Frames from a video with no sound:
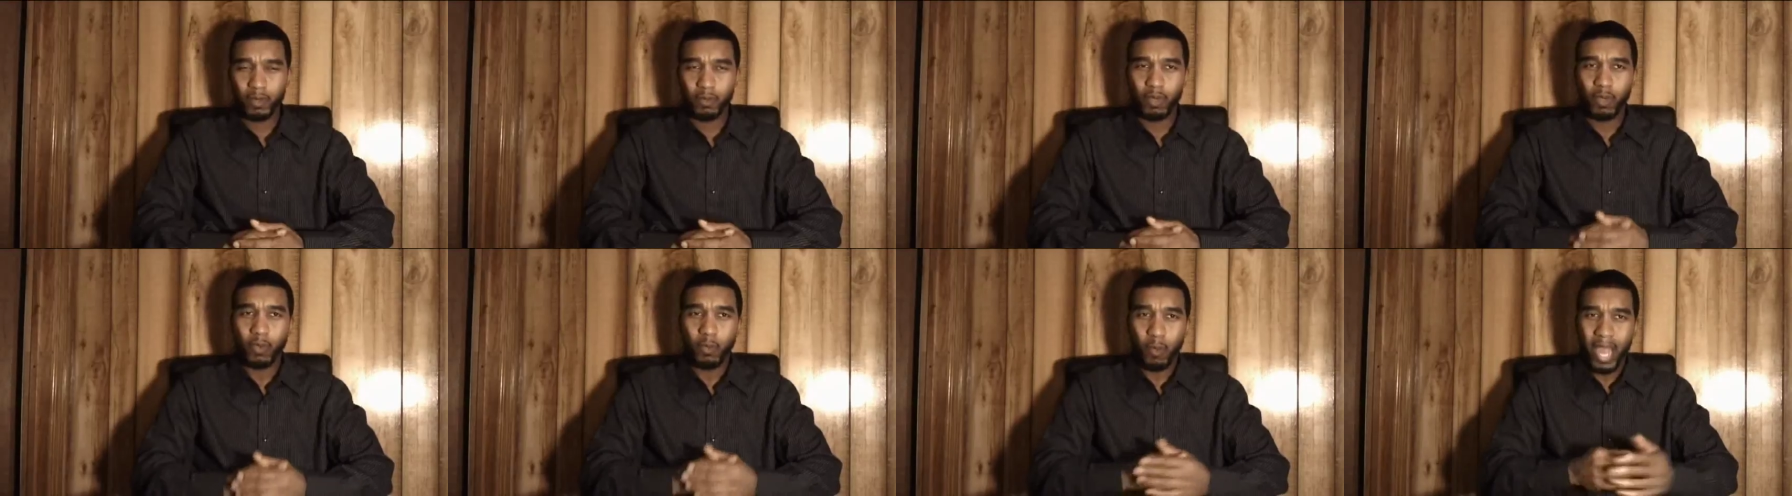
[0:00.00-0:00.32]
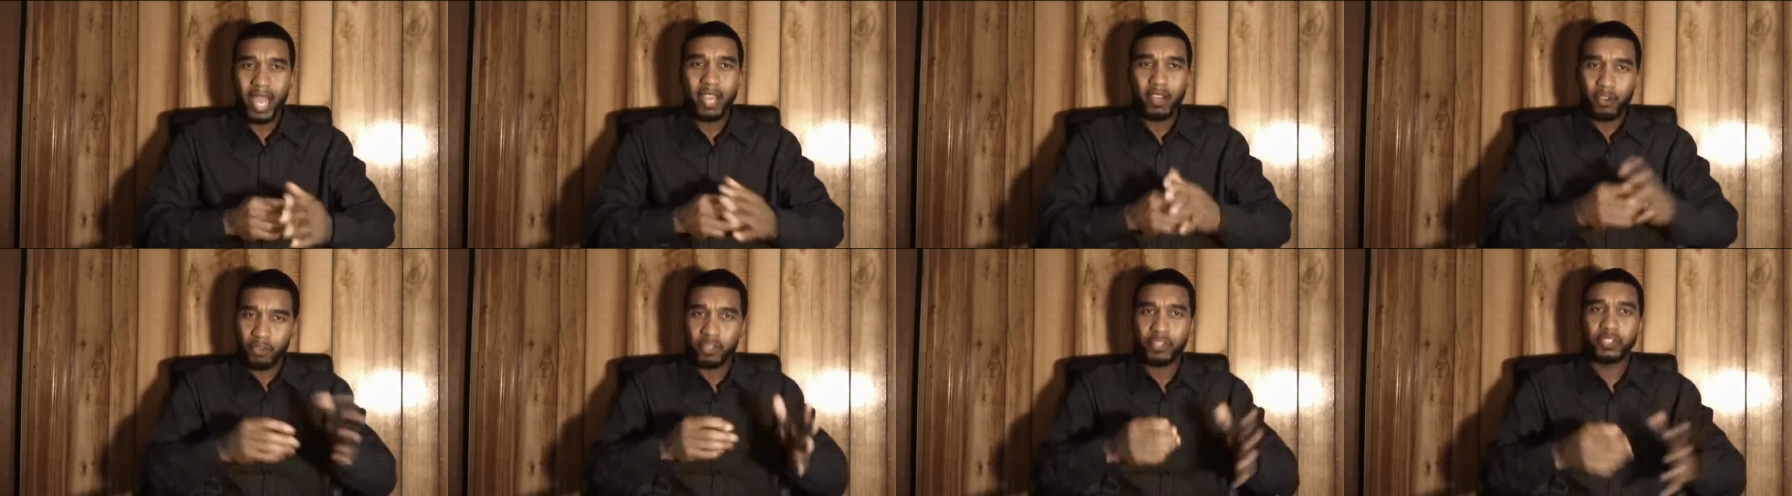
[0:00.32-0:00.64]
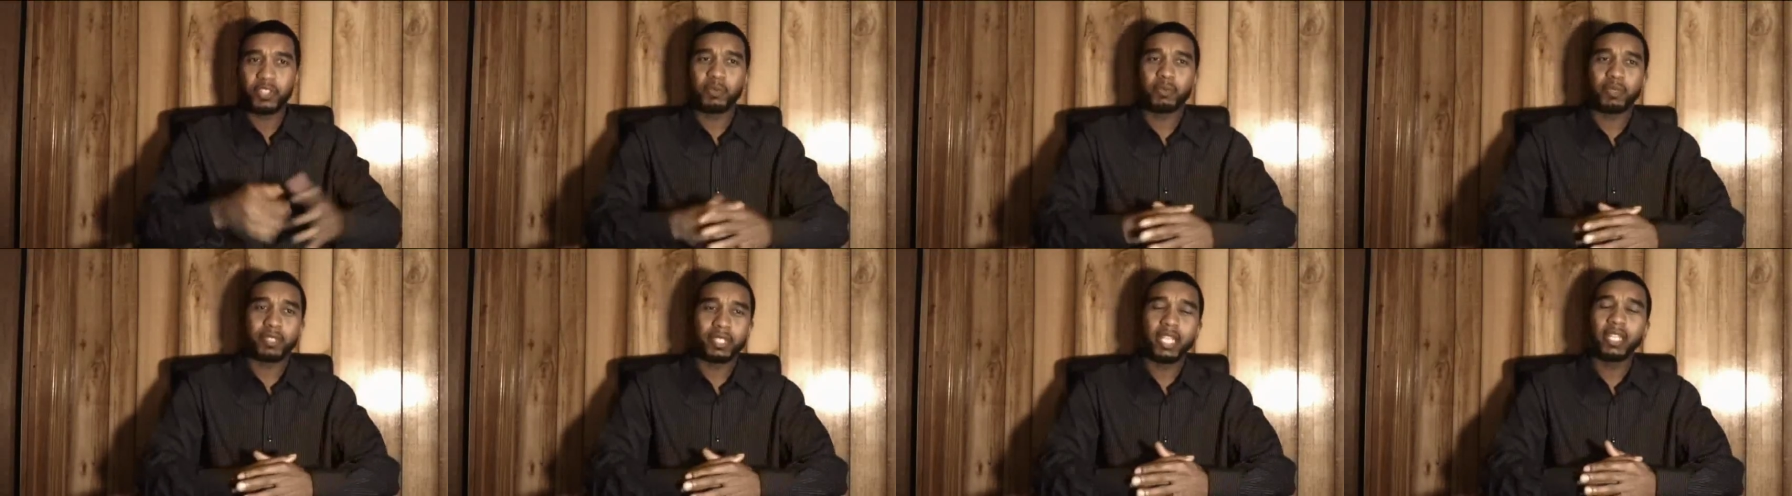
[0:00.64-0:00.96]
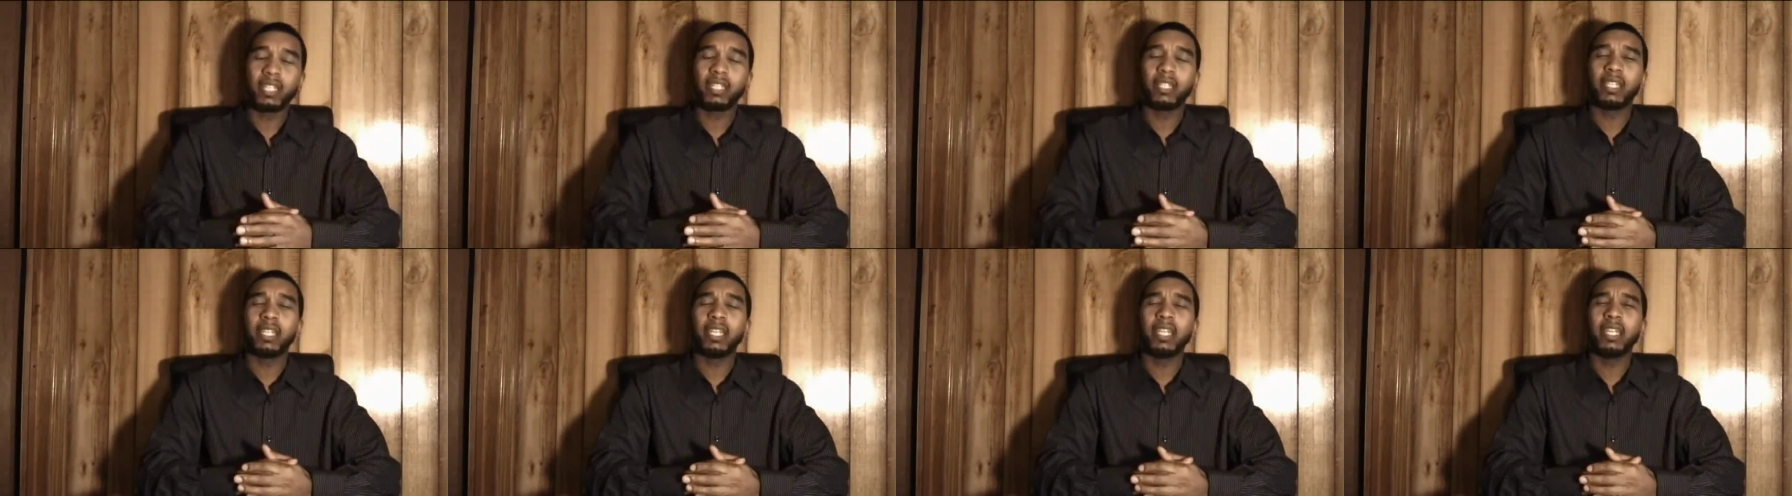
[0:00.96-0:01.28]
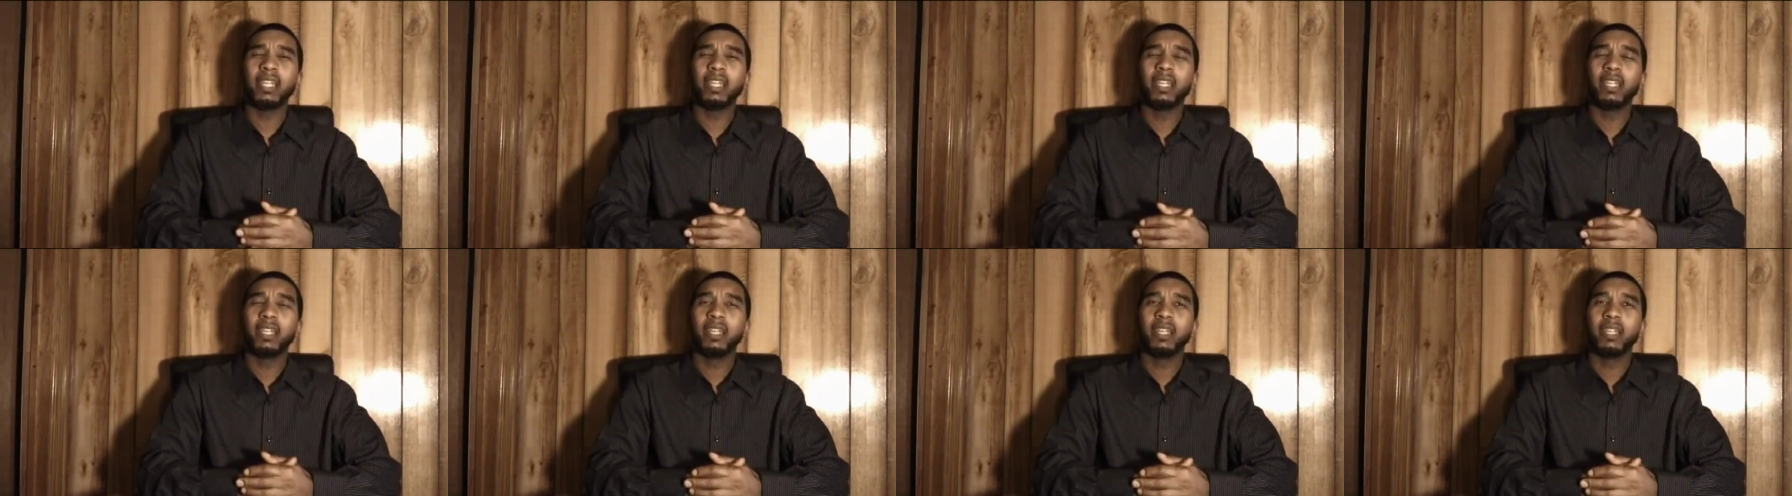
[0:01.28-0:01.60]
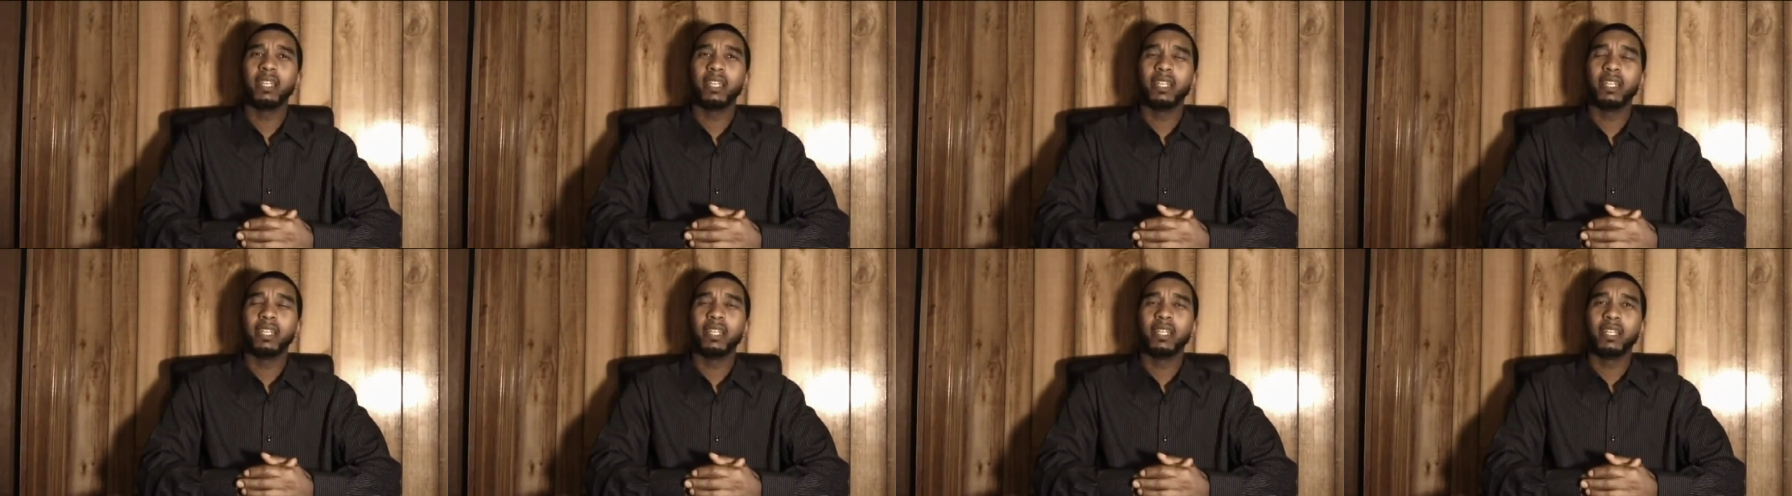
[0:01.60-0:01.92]
with white Christians particularly,
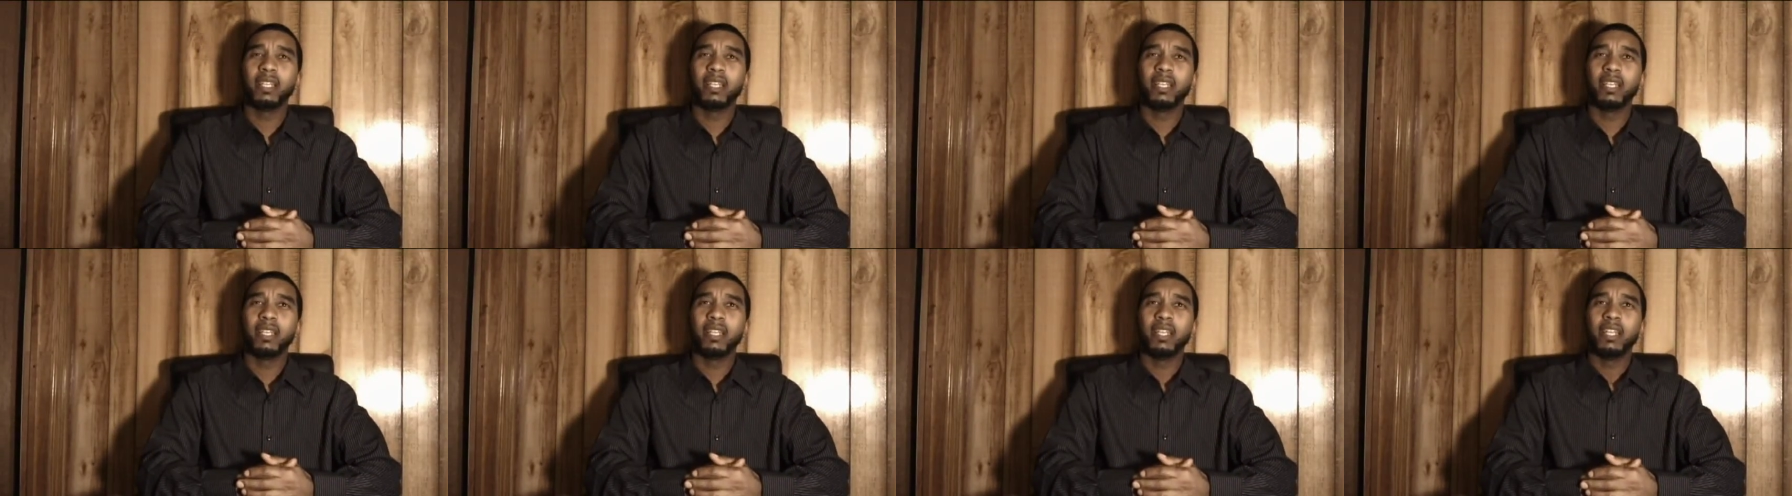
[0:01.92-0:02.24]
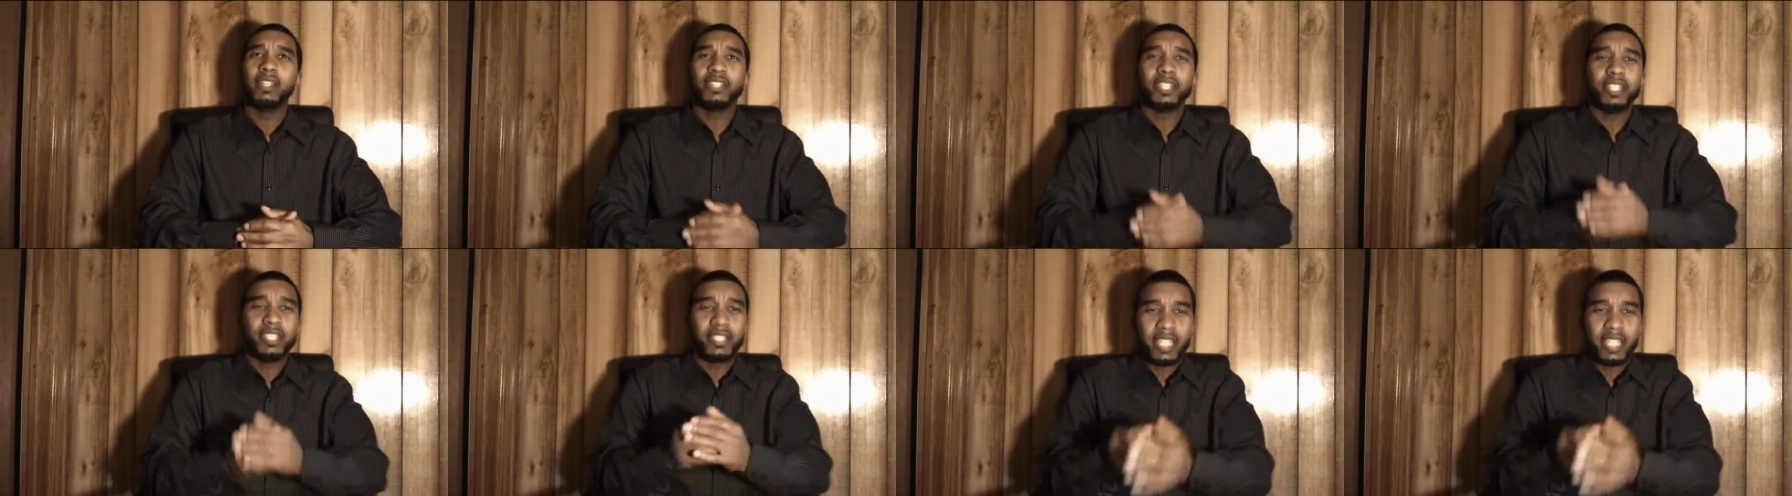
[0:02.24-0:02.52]
to